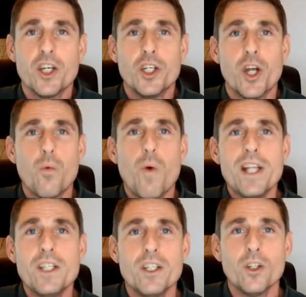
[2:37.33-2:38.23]
You know,
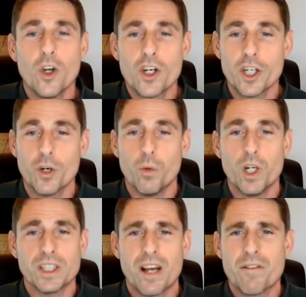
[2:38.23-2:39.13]
when you're looking at
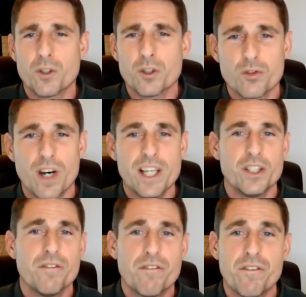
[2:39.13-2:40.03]
words like
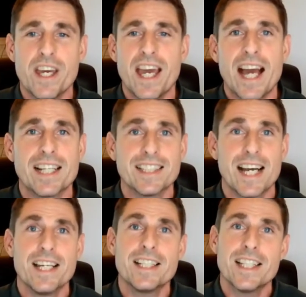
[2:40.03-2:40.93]
frustration, fear,
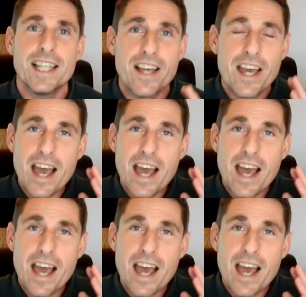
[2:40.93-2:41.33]
anxiety,